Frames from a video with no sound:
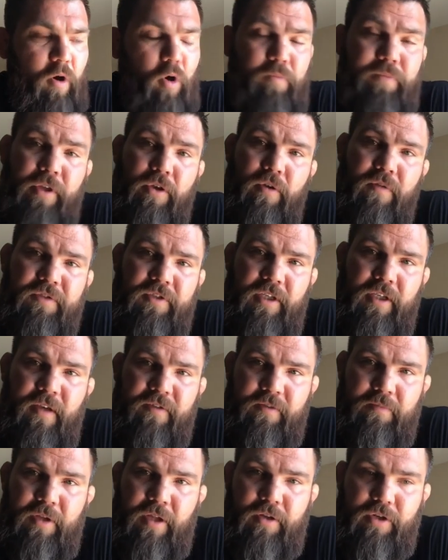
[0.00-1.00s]
hope the UFC
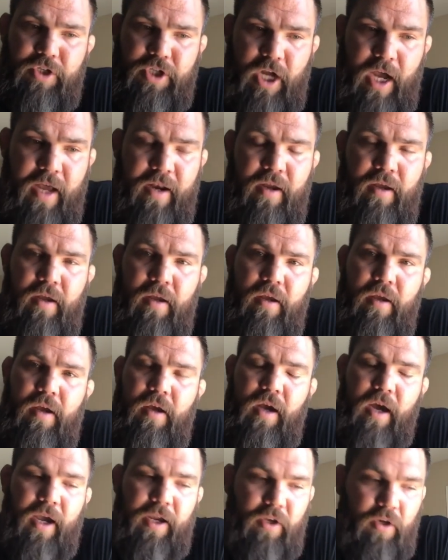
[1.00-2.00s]
gives him another shot.
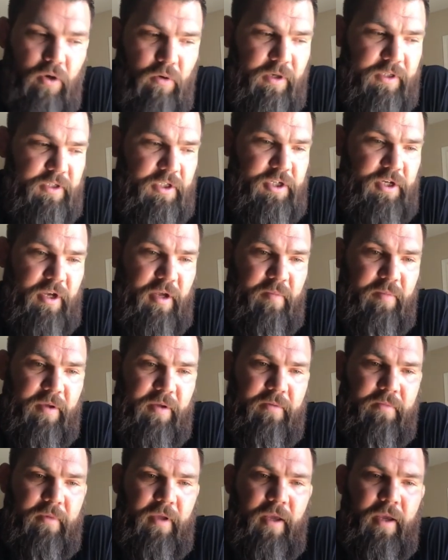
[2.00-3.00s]
I know he's a
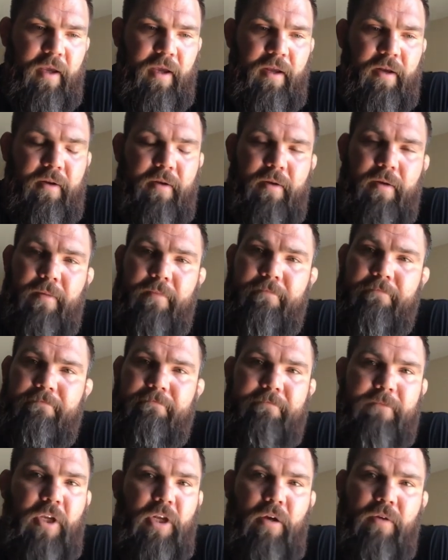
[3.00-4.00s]
champion, and,
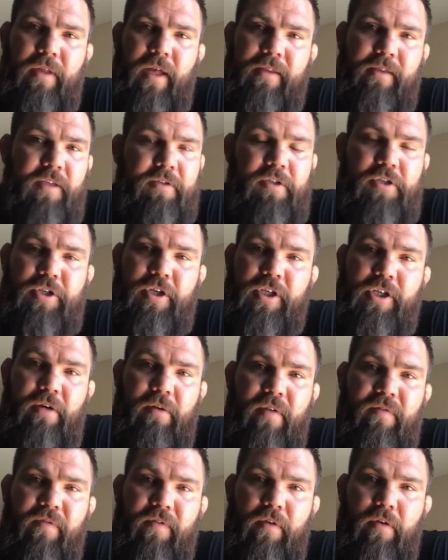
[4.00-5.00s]
that doesn't change
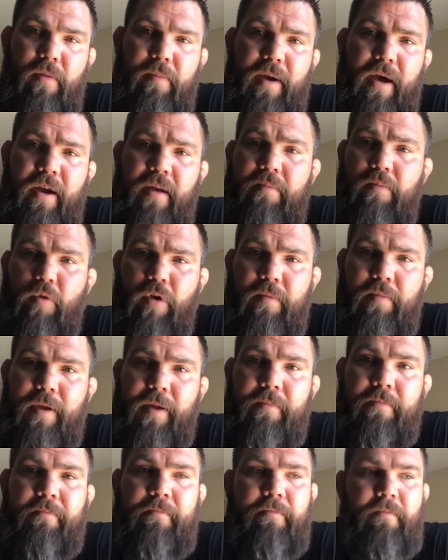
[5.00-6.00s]
how I feel about him one
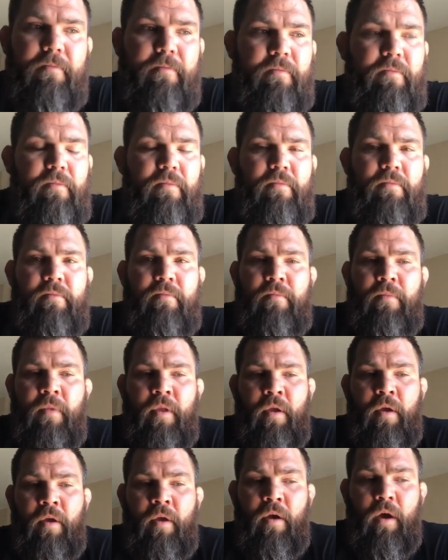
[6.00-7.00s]
bit.
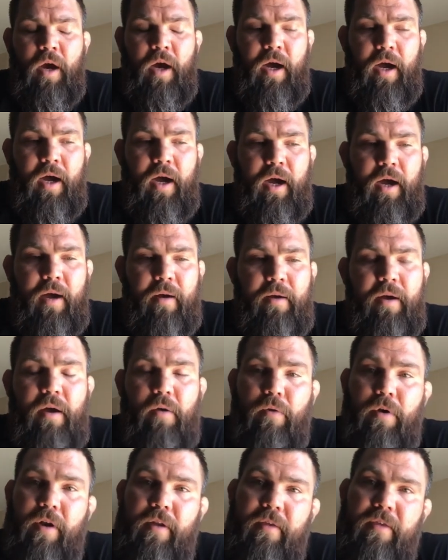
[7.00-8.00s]
I
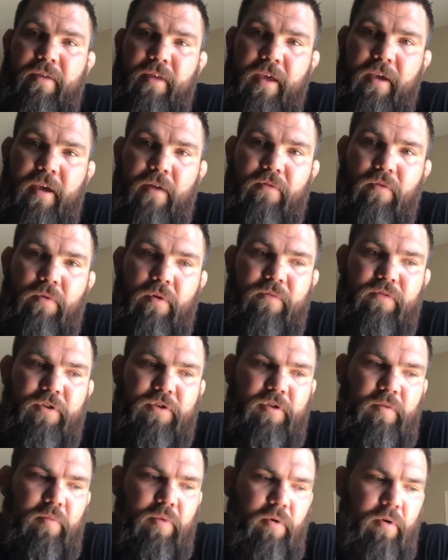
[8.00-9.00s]
wanted to thank everyone for
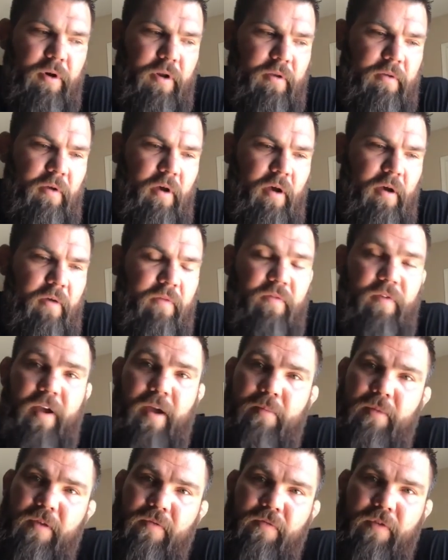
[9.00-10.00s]
supporting,
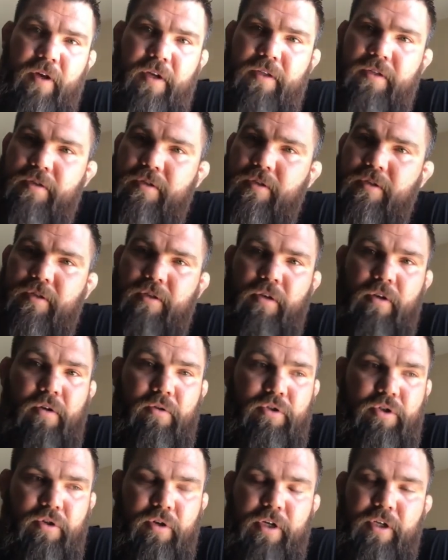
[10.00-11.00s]
family, friends,
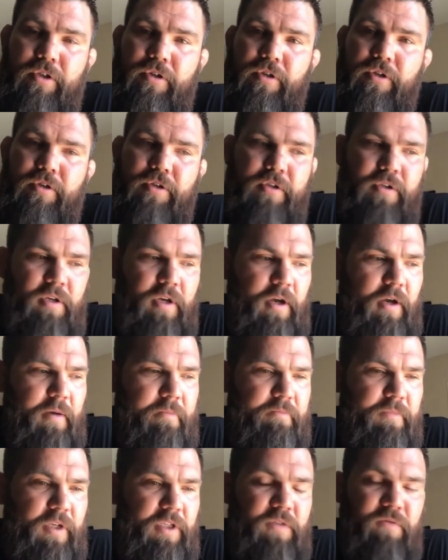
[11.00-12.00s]
strangers.
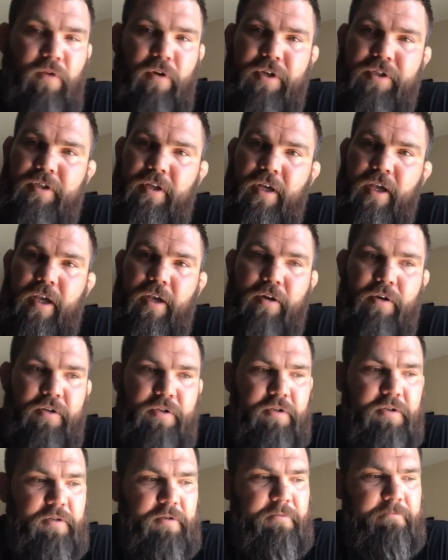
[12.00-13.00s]
As far as the
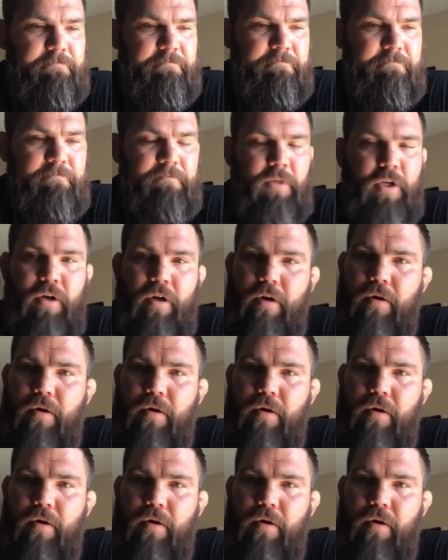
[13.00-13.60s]
haters, the